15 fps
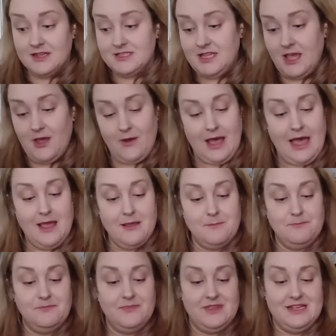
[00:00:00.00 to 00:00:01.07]
So
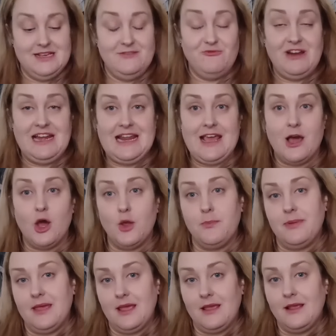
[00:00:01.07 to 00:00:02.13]
I'm really
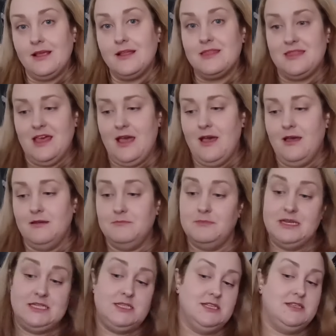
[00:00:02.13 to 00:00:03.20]
hoping that my
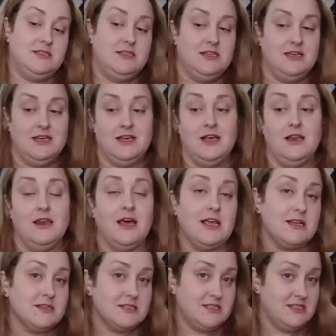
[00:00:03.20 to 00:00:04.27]
sister
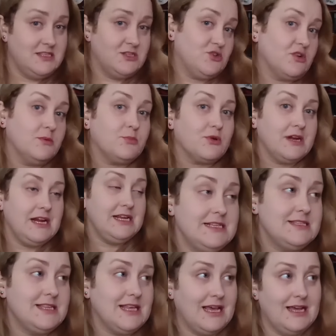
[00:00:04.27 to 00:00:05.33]
likes
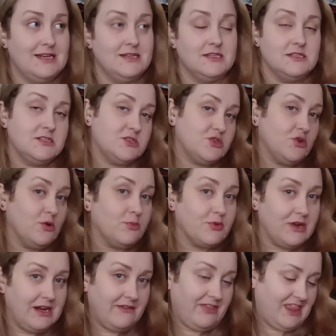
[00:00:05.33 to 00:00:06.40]
strawberries and
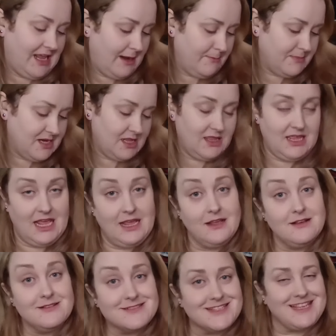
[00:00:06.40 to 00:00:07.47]
strawberry themed
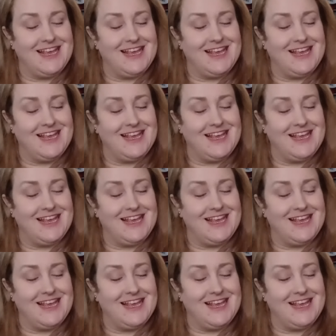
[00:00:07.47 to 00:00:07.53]
things.